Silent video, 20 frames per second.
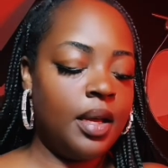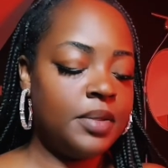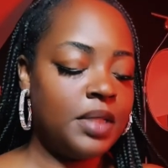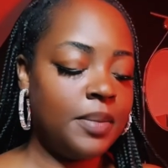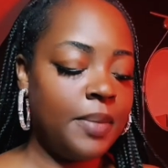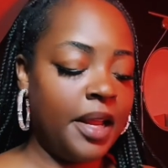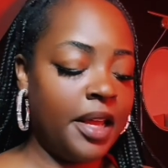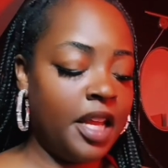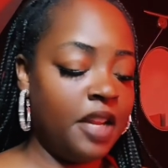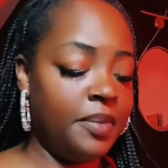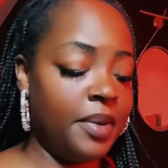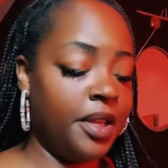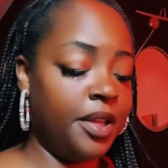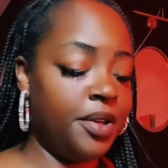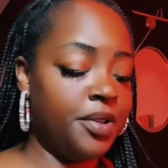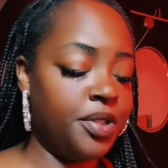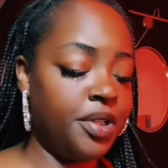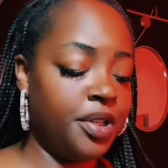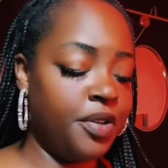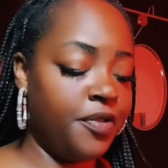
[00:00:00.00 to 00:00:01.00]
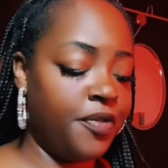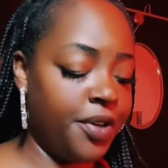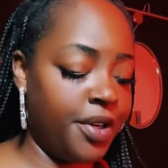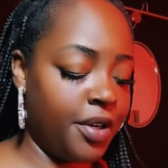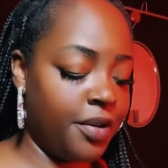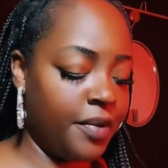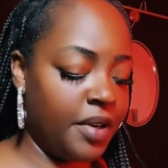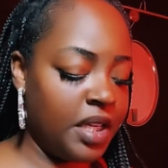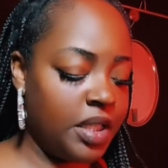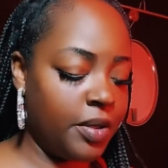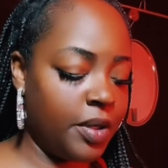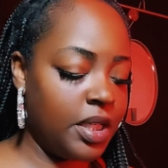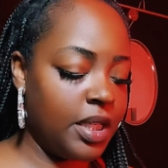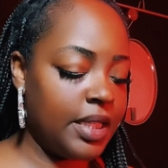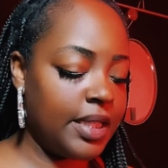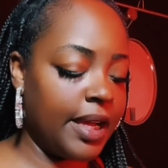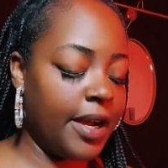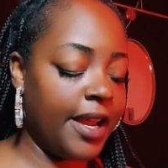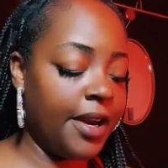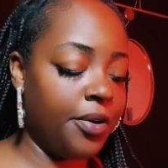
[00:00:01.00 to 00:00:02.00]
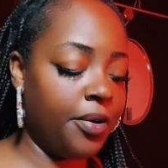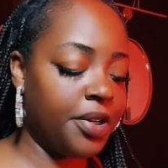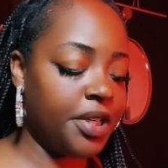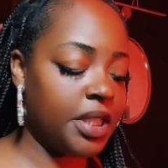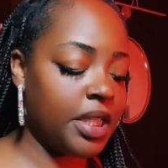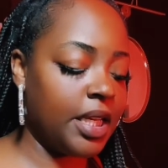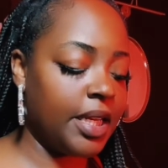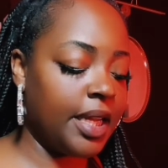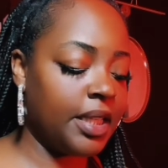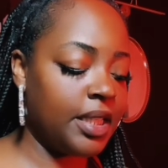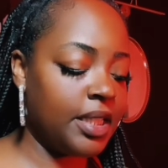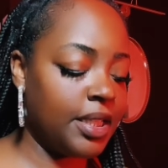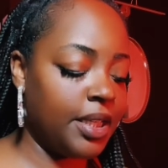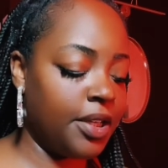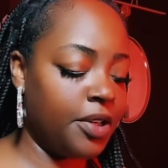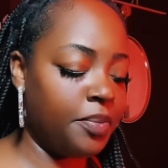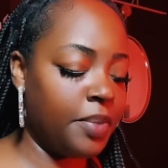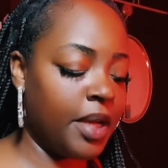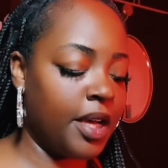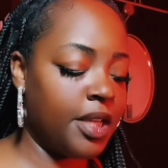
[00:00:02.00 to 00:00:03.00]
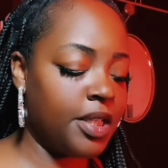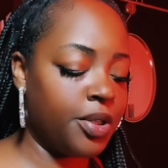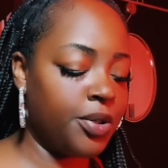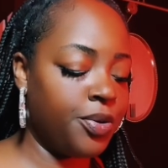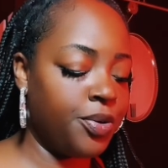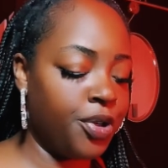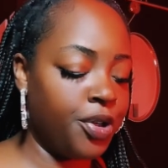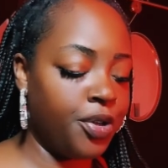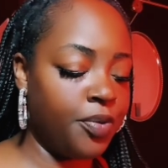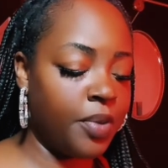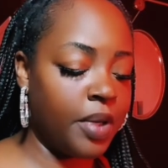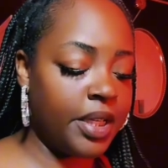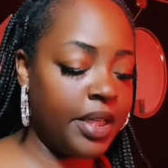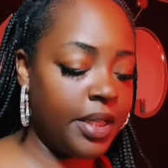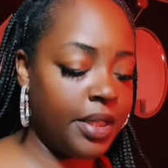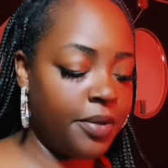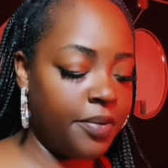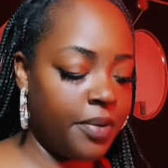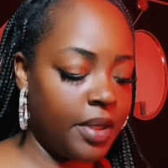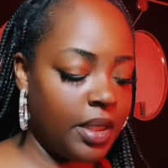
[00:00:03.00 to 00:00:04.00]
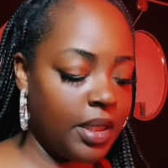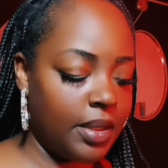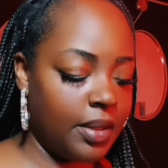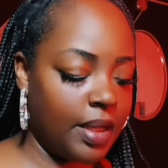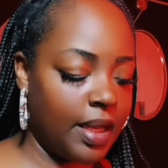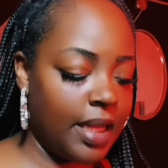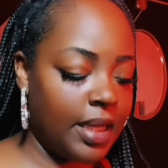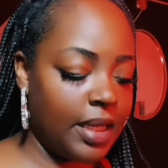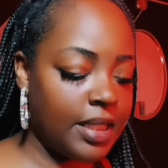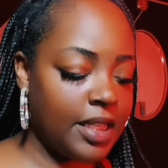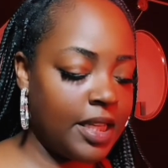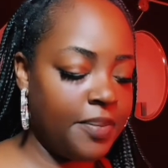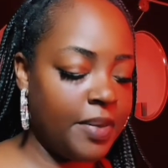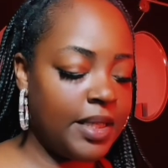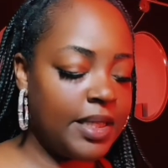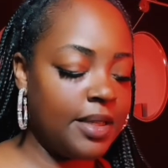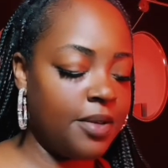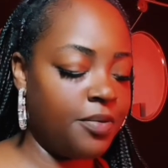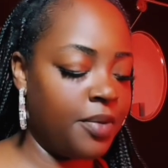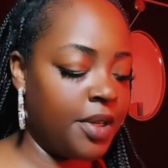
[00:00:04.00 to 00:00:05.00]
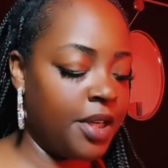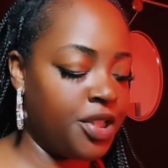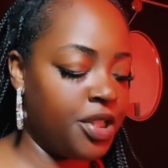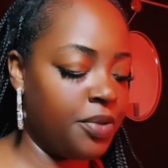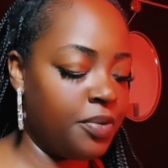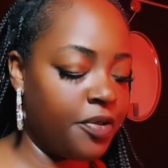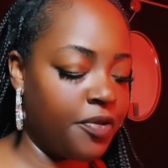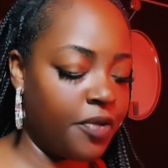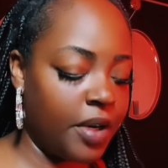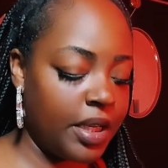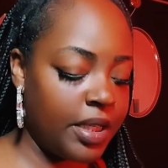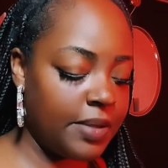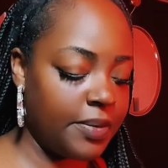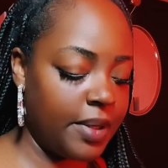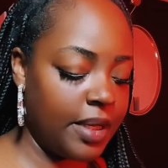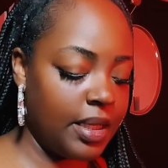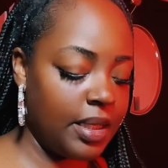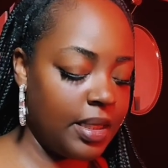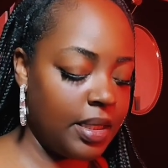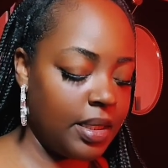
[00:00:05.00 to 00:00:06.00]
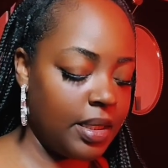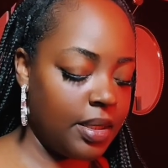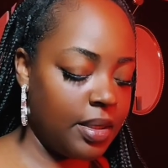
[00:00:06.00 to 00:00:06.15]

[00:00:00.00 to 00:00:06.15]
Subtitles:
somebody could have been using you for your resources and or just connected to you because of who you were dealing with. Okay, this could be someone that you were friends with.